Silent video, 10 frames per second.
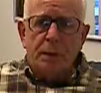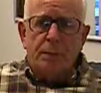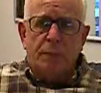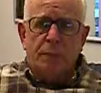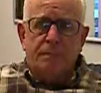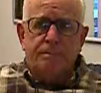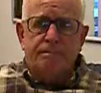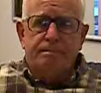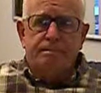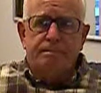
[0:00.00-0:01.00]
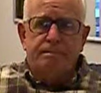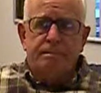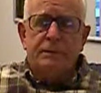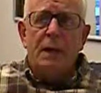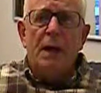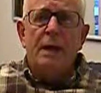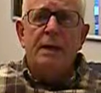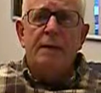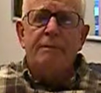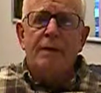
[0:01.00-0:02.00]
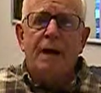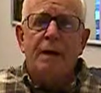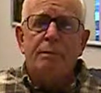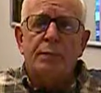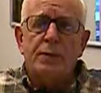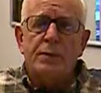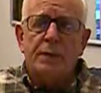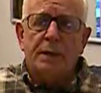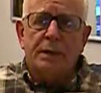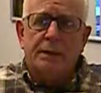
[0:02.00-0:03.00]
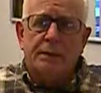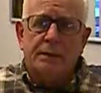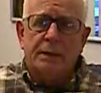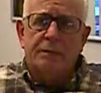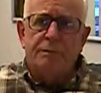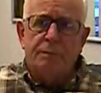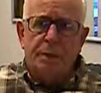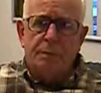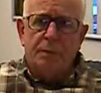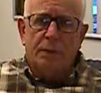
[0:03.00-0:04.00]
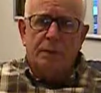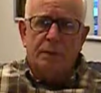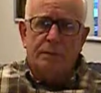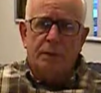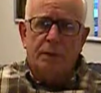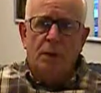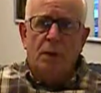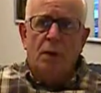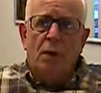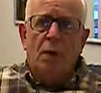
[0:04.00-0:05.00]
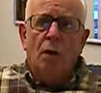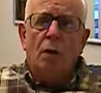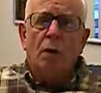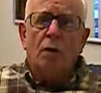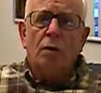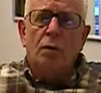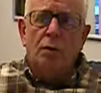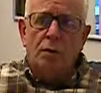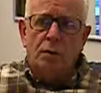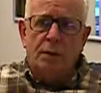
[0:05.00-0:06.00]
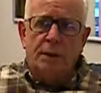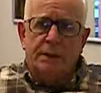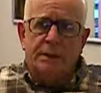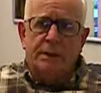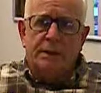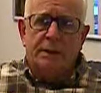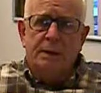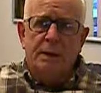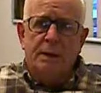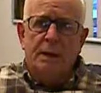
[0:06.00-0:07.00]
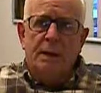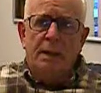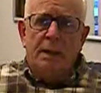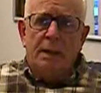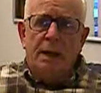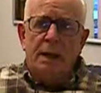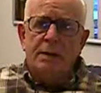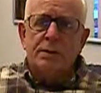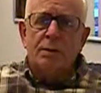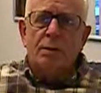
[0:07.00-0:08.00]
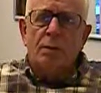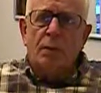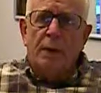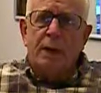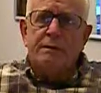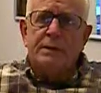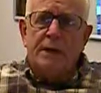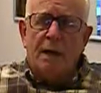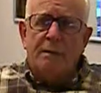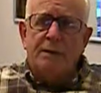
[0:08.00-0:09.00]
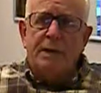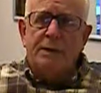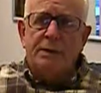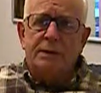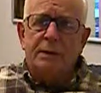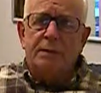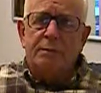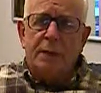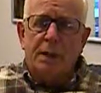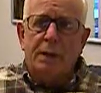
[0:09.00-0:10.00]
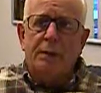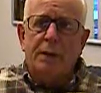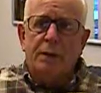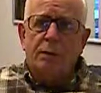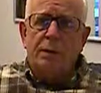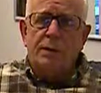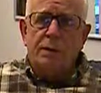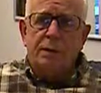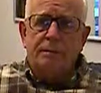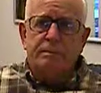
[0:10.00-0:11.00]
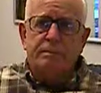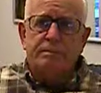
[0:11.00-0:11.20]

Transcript: people, 95% of people, are clueless as to the way of salvation, of becoming a Christian.